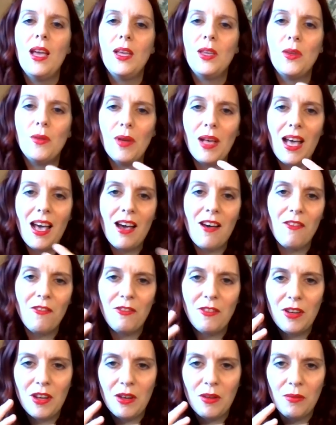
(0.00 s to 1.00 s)
You'll have
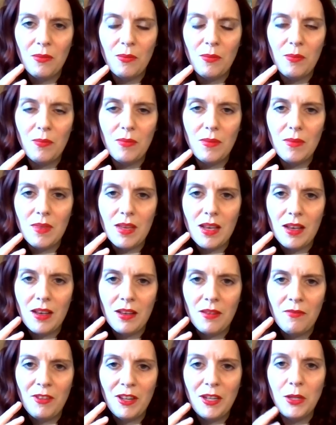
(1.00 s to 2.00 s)
a
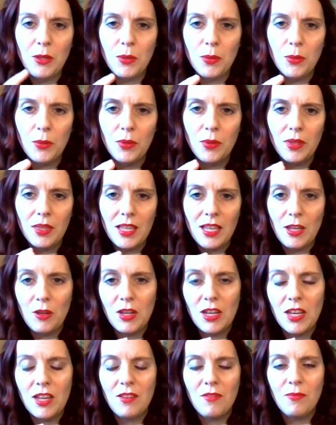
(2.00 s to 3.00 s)
video that you
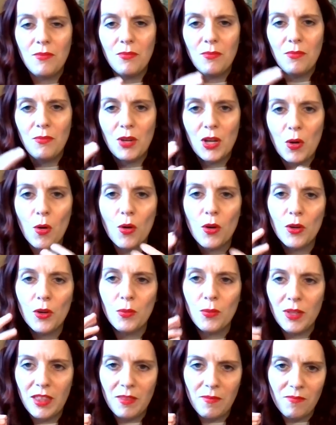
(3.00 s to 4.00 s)
can record
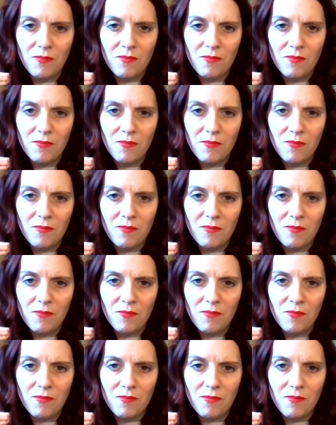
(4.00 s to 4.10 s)
with